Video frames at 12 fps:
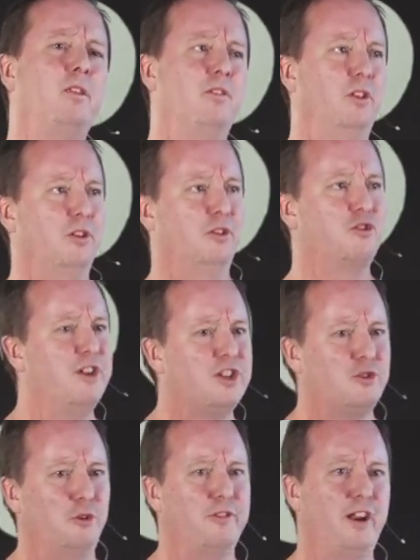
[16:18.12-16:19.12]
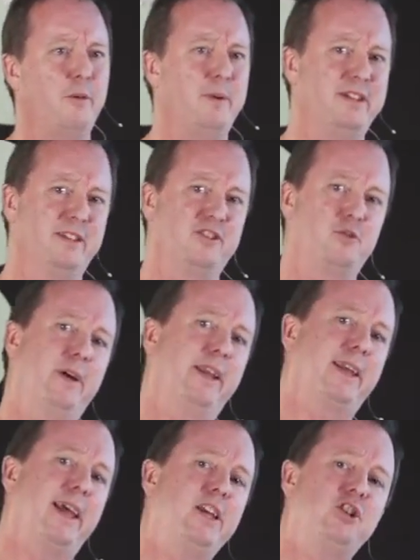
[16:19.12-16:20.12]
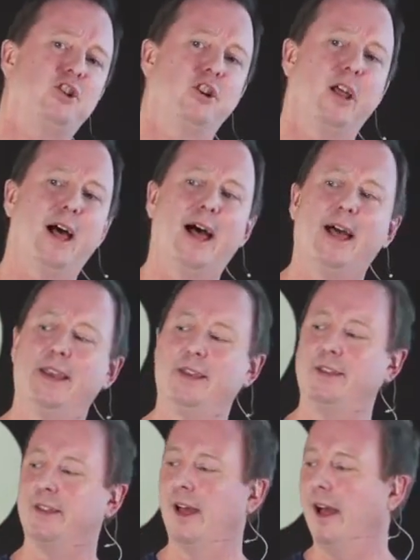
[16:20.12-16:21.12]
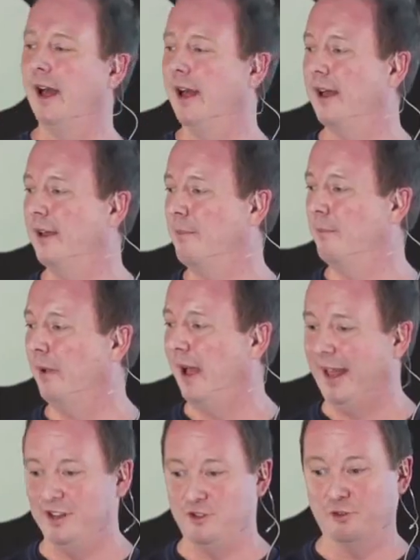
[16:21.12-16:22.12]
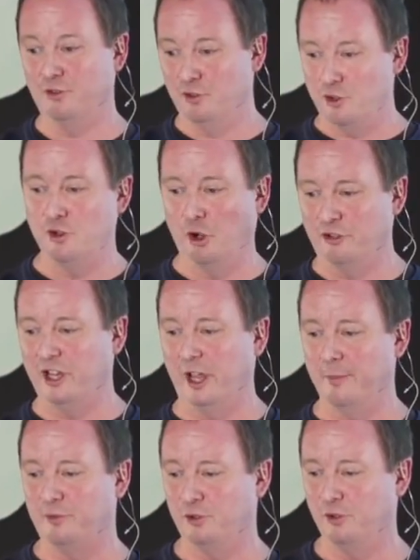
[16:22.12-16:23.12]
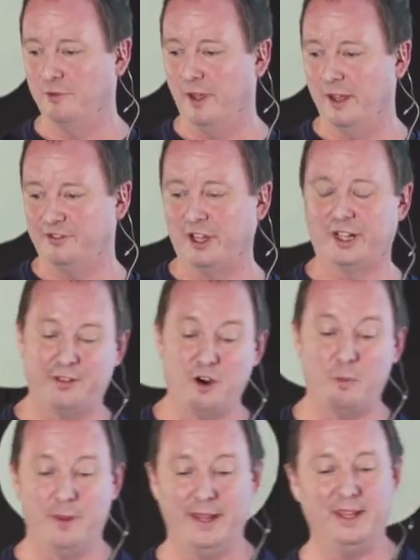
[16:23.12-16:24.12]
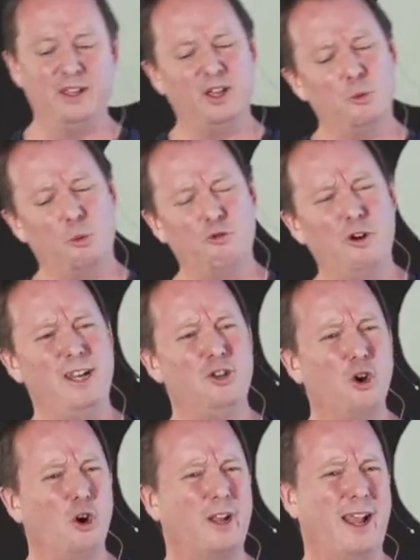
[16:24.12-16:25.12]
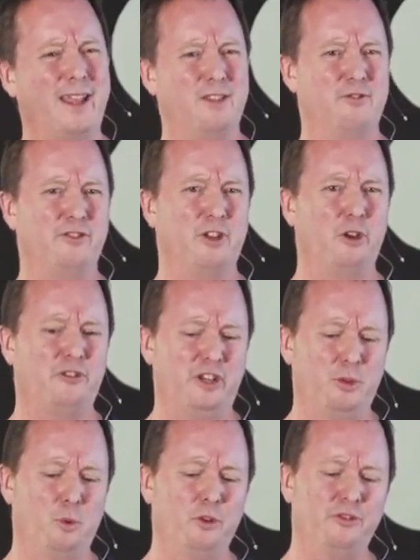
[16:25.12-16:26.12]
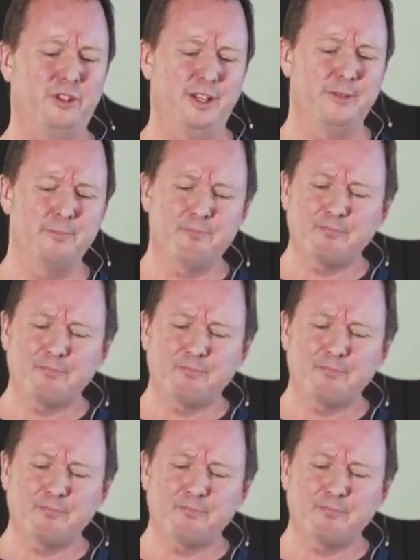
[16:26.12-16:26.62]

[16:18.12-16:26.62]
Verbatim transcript: the, the, traditional therapies such as medication and, um, and long-term sort of uh, psychotherapy were really not getting the results that he wanted.